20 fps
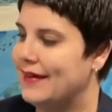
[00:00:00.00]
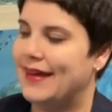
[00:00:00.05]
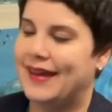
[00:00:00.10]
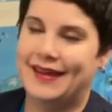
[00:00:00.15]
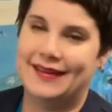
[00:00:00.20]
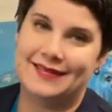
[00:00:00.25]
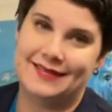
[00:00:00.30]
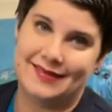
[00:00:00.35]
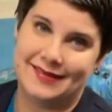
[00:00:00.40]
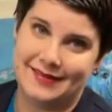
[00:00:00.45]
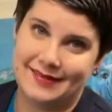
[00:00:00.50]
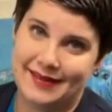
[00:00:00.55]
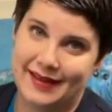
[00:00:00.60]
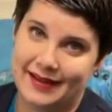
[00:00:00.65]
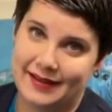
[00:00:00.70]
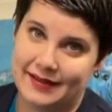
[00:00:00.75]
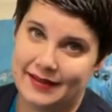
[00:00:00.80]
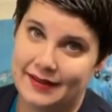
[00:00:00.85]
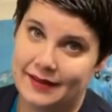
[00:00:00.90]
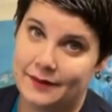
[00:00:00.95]
and
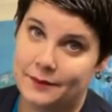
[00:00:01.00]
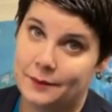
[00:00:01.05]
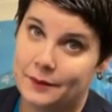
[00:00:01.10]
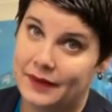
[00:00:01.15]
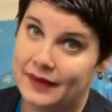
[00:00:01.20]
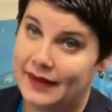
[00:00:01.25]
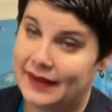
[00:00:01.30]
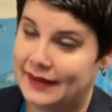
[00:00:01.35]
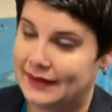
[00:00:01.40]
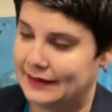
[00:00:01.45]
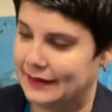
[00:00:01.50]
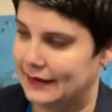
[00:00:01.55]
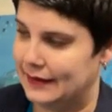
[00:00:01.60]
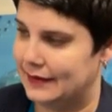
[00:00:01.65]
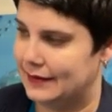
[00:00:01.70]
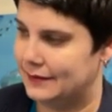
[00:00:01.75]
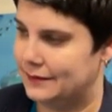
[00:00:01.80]
state it plainly.